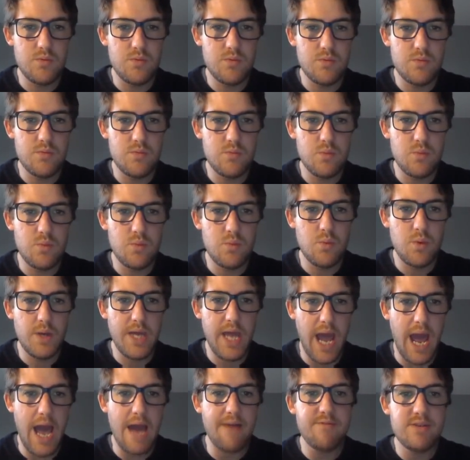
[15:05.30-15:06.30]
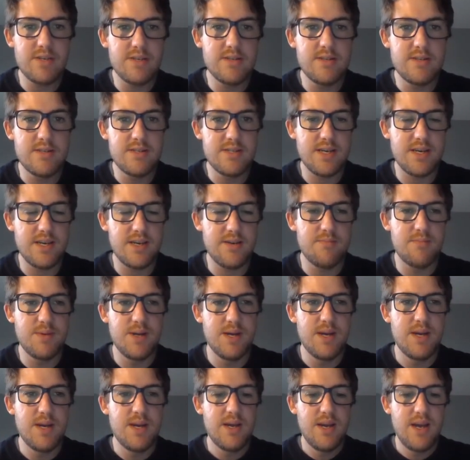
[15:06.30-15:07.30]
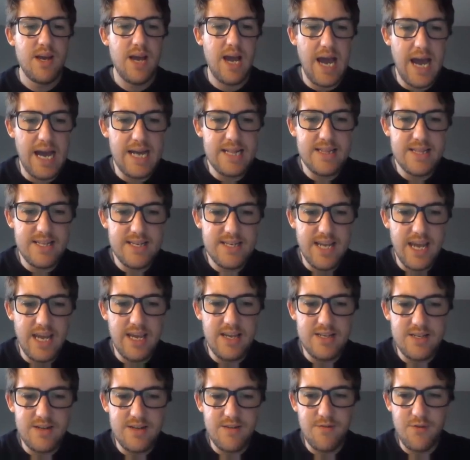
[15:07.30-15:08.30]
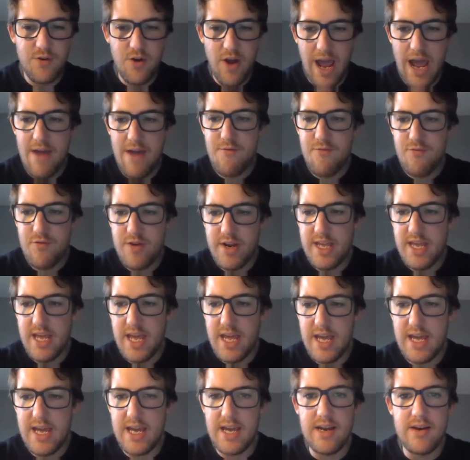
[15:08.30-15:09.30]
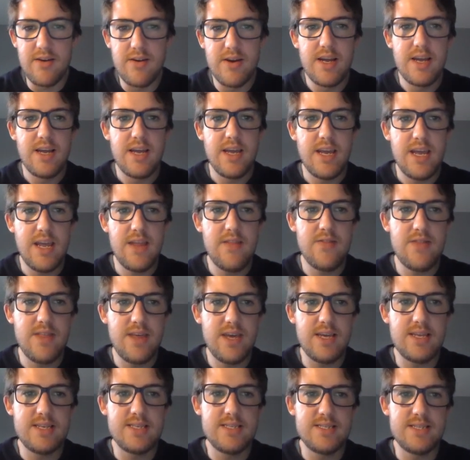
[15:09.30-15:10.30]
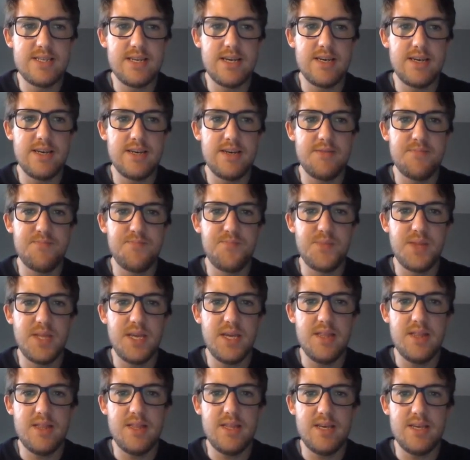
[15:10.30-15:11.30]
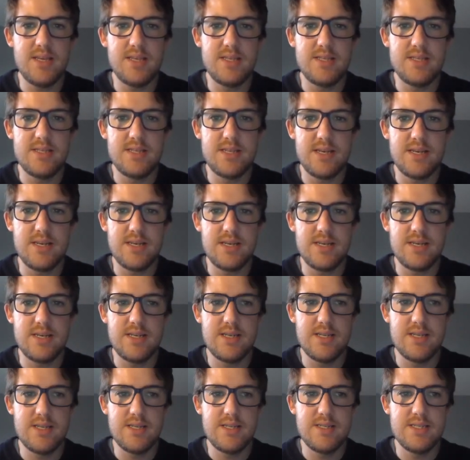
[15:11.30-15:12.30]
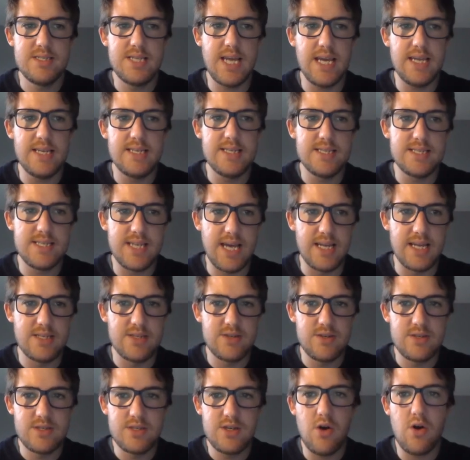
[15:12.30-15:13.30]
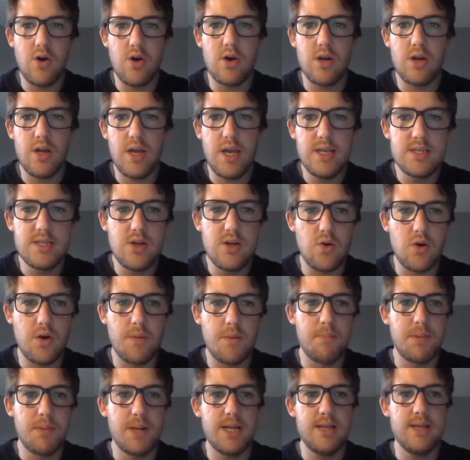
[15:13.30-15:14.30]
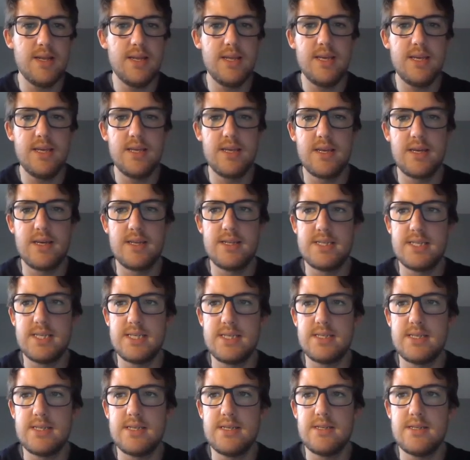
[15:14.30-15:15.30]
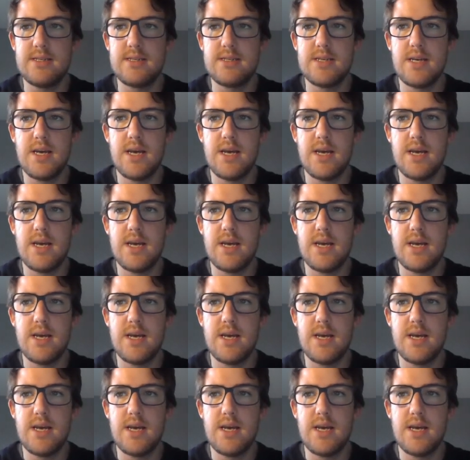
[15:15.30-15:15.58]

we haven't had the data for every year in this data set, so it's not completely consistent.